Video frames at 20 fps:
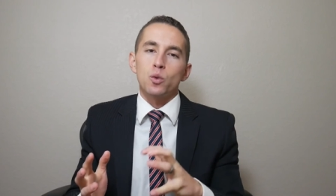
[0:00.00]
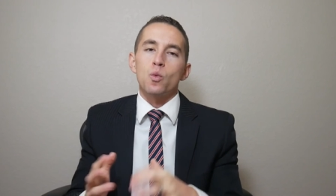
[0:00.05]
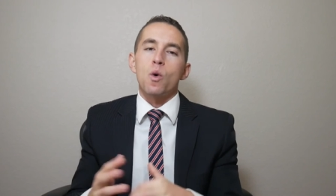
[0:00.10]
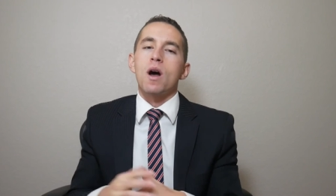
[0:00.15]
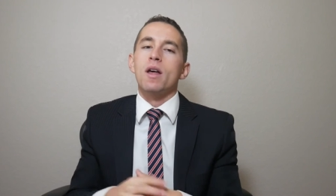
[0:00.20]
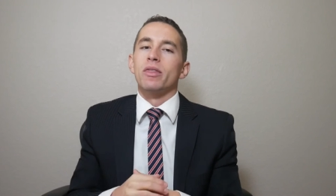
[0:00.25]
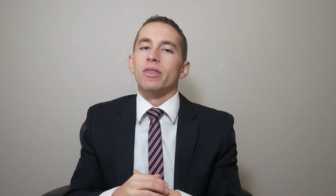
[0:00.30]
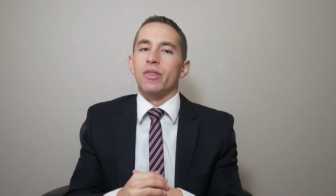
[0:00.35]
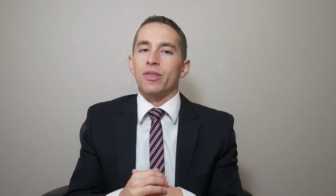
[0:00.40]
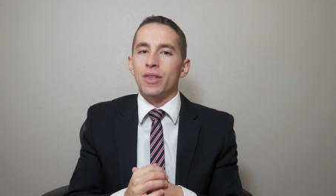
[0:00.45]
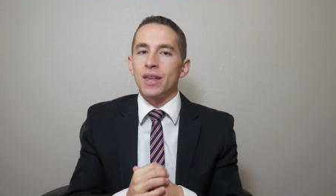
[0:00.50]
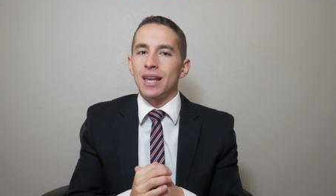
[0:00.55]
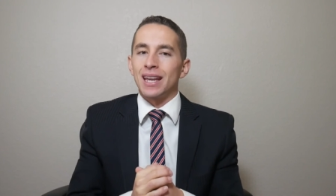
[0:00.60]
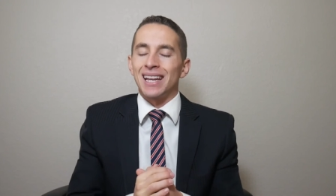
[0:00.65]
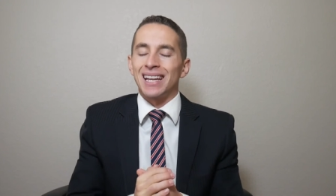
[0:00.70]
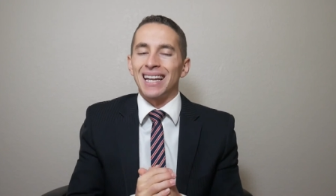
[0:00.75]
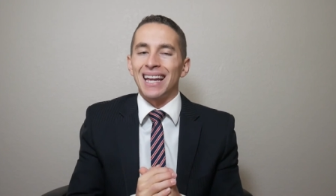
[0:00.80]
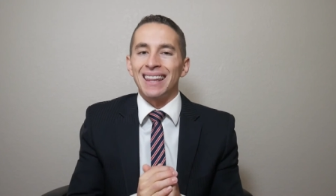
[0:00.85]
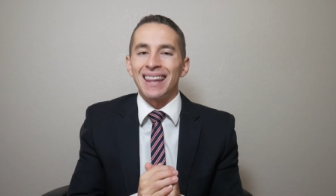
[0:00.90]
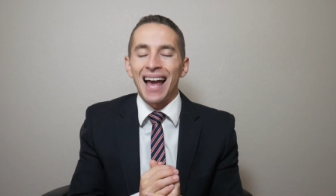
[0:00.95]
one
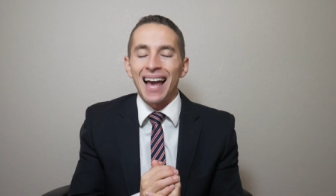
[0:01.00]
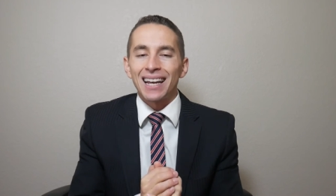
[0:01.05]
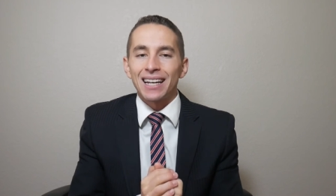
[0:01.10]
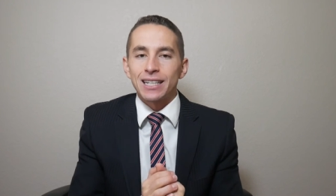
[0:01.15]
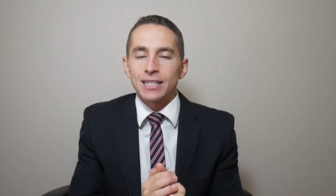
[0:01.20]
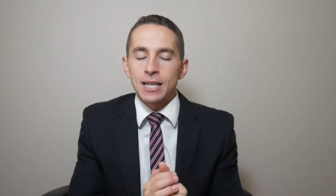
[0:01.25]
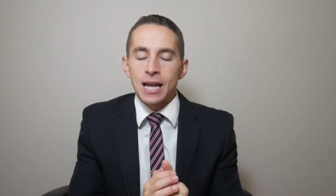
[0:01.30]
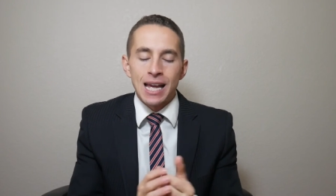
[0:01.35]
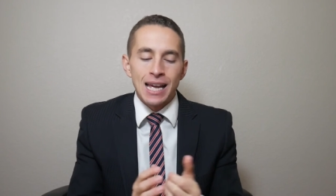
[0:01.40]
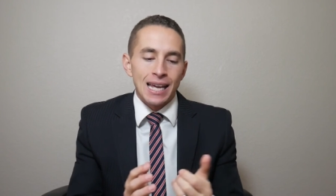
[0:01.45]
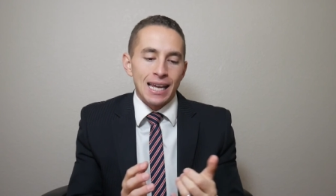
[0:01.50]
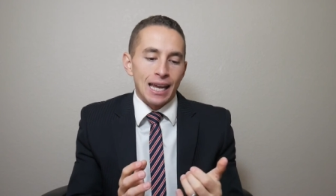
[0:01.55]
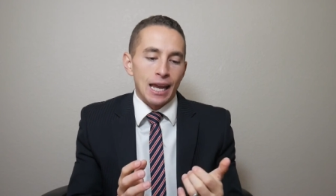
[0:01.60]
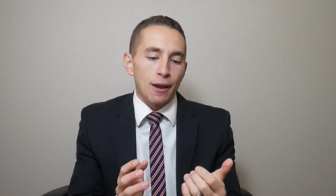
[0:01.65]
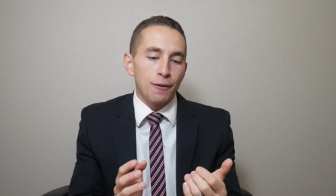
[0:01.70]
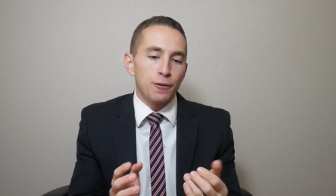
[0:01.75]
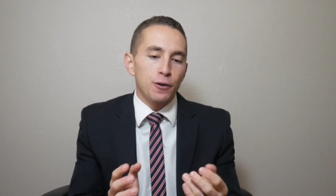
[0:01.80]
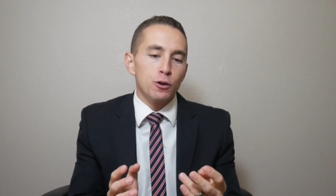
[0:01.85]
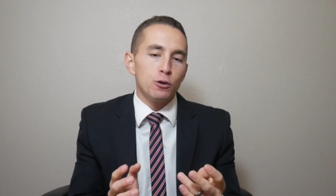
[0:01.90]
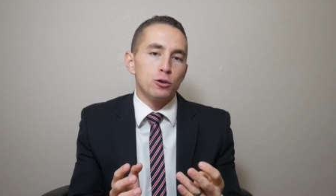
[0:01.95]
thing, and that is
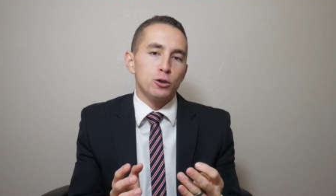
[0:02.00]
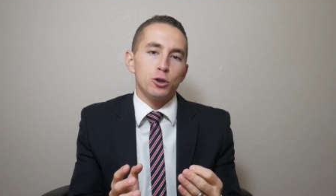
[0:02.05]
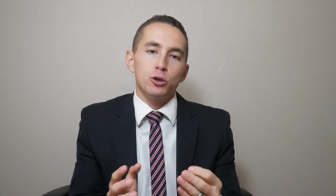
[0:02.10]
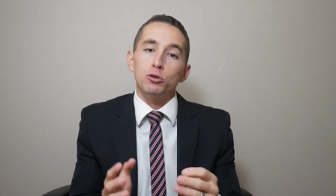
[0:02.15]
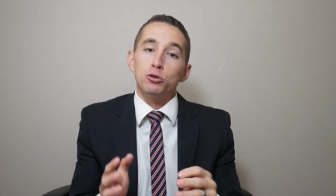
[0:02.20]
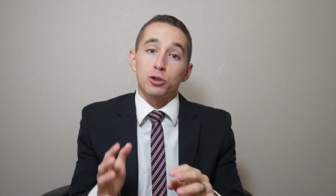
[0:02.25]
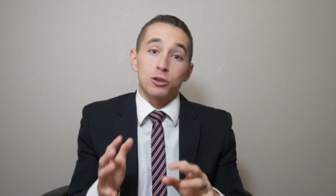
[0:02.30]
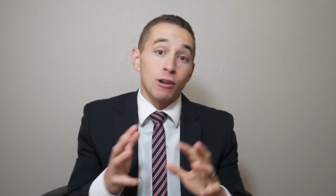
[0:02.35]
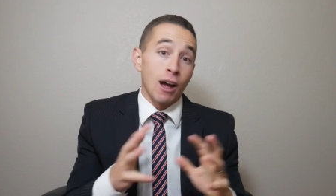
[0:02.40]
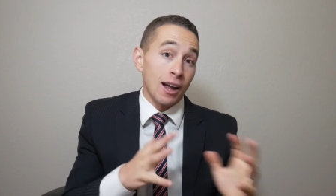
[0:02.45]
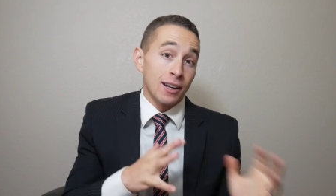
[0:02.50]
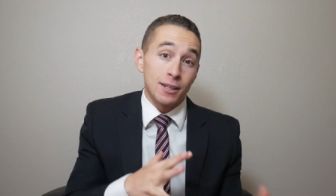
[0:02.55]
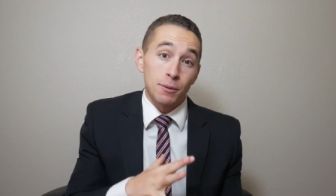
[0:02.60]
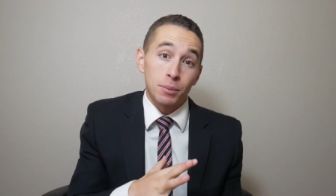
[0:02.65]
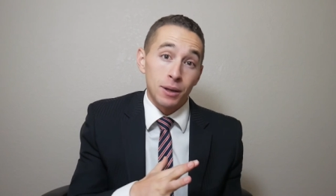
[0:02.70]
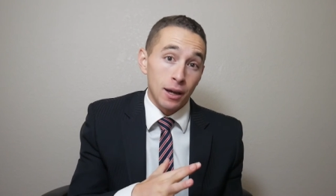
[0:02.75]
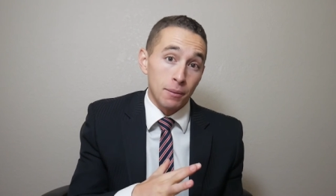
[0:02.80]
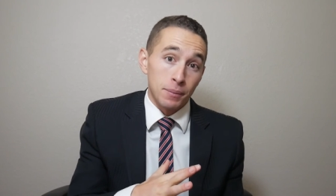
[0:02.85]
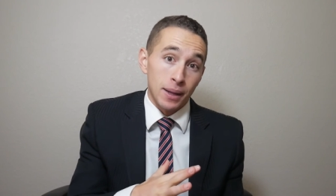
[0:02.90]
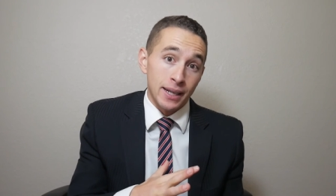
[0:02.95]
if you choose not to
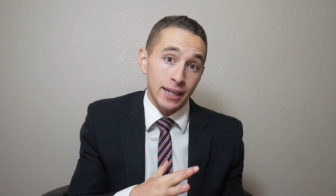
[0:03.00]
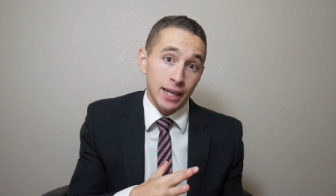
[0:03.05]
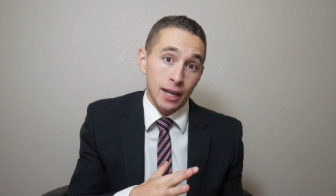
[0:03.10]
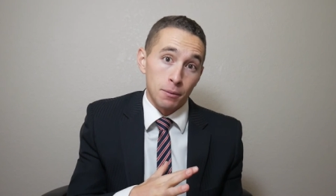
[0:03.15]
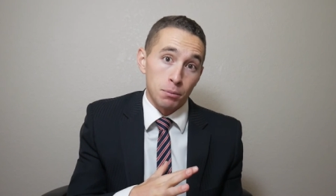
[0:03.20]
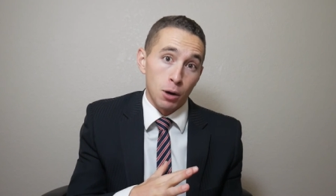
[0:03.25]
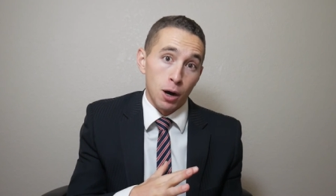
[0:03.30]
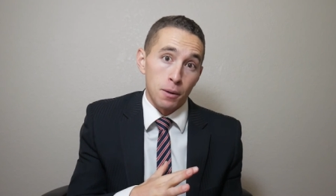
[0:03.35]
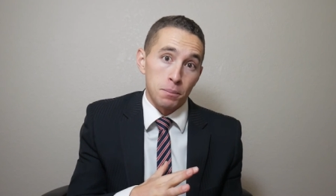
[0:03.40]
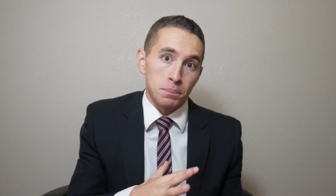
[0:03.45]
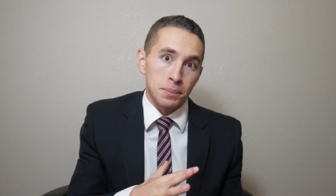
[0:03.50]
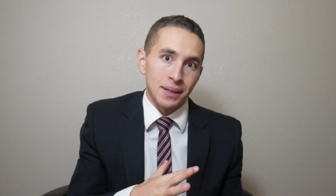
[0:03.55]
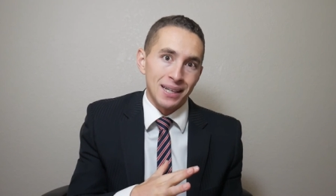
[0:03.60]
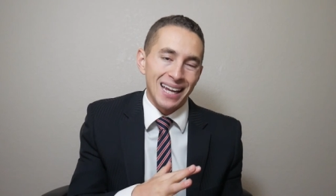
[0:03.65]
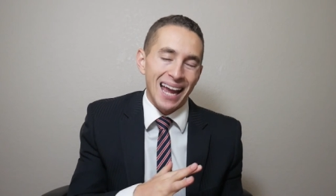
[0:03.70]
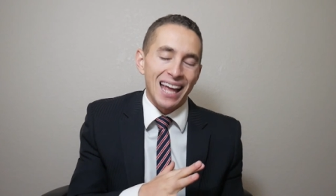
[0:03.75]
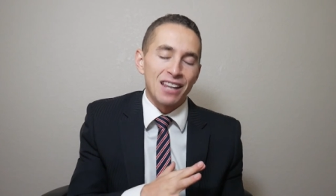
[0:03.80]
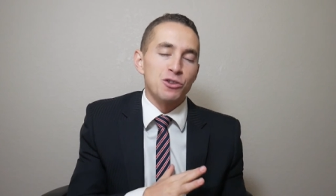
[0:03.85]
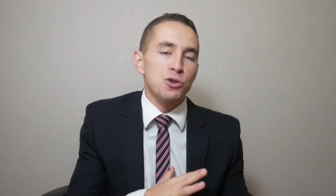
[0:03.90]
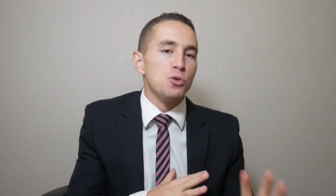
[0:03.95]
be on Medicare Part
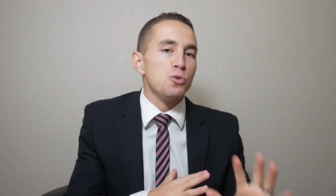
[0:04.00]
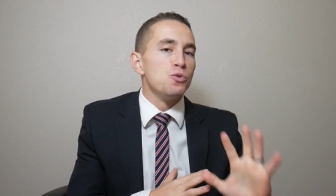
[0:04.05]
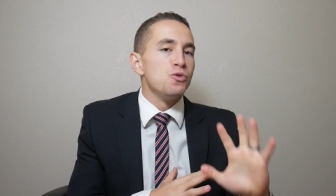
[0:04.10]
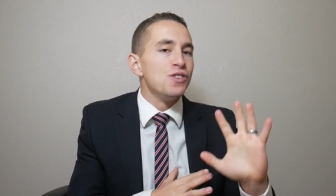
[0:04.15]
B and you